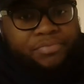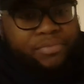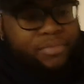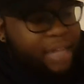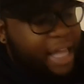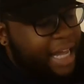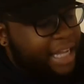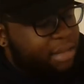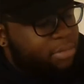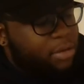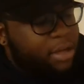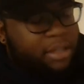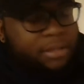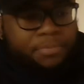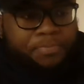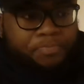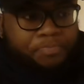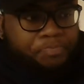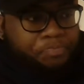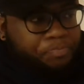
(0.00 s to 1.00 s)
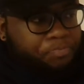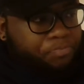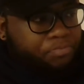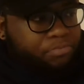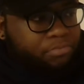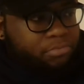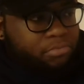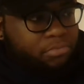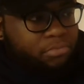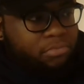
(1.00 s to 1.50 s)
That's one.
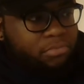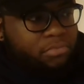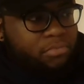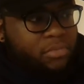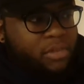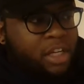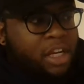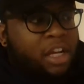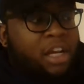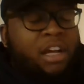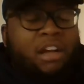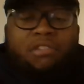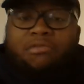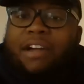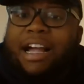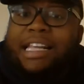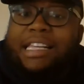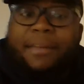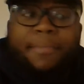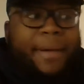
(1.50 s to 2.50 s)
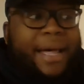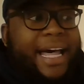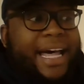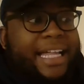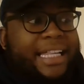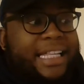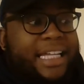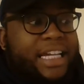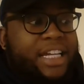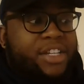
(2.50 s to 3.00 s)
Rites of
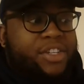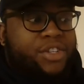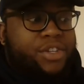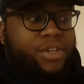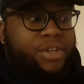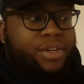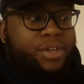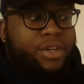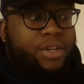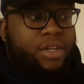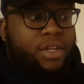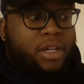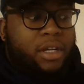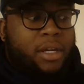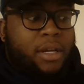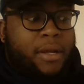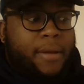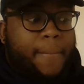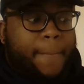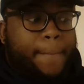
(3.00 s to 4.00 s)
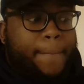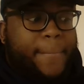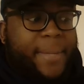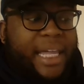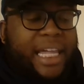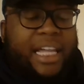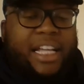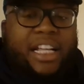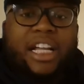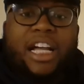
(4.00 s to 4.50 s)
passage,
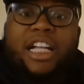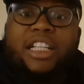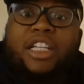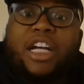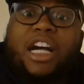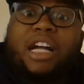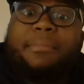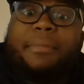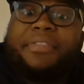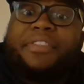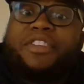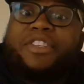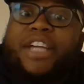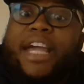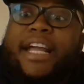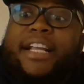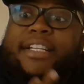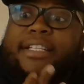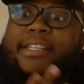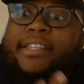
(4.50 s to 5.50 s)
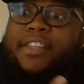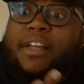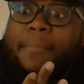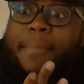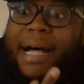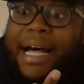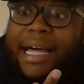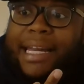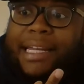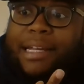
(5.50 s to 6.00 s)
talking about the changes in their
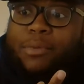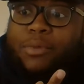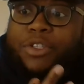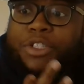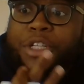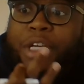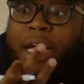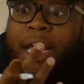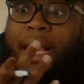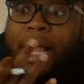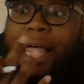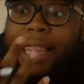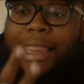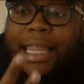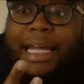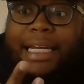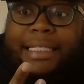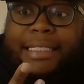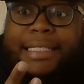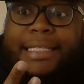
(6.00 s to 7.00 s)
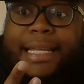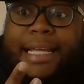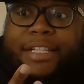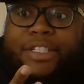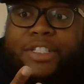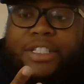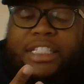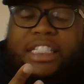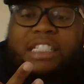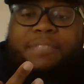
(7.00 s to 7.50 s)
body, which a lot of
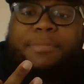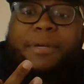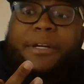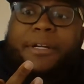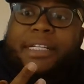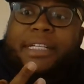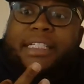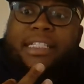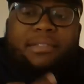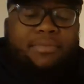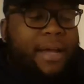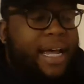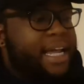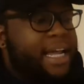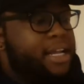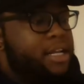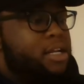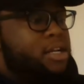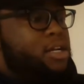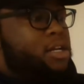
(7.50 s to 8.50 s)
teenagers experience, right?